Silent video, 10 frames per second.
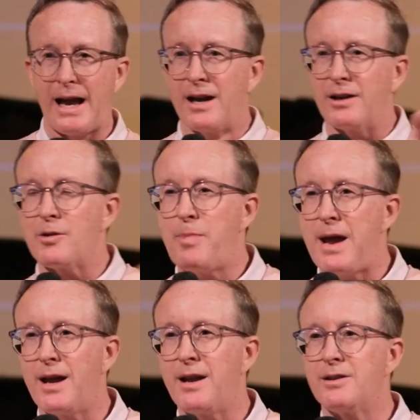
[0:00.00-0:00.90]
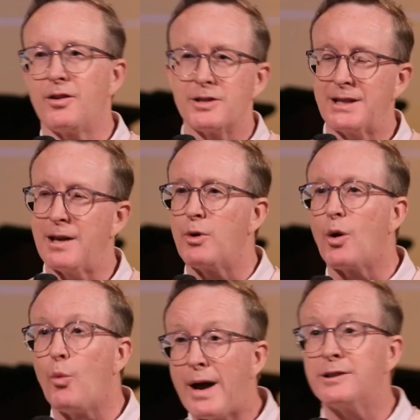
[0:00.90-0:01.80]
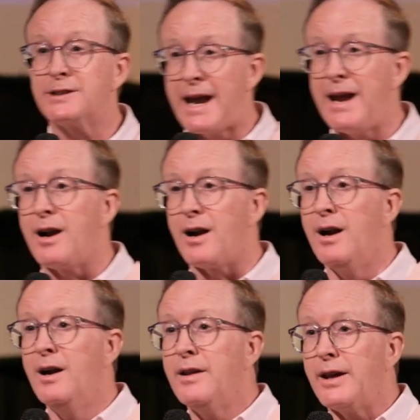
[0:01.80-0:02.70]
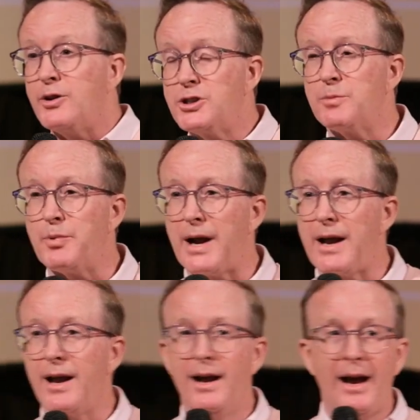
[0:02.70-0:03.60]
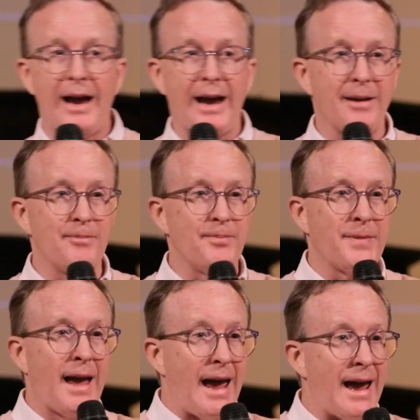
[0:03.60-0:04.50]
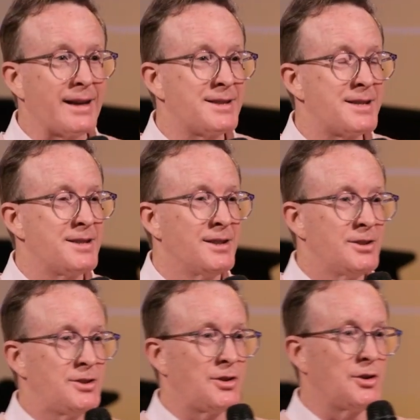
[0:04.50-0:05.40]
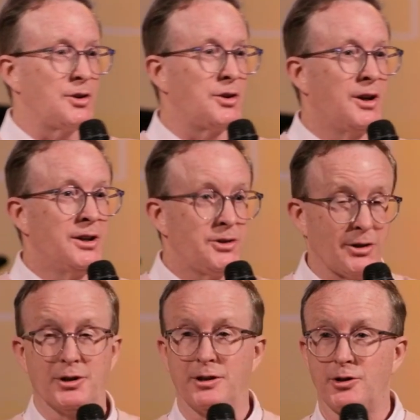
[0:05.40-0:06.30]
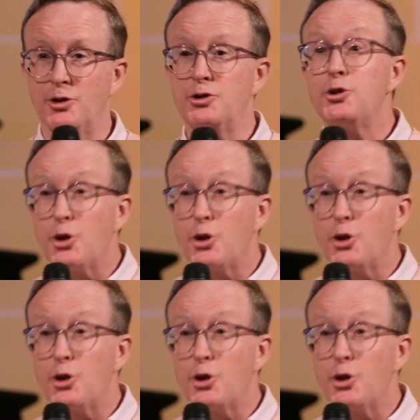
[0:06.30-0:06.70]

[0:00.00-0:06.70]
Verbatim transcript: another pagan thing with a wild hare that used to bring um, eggs to children, good, good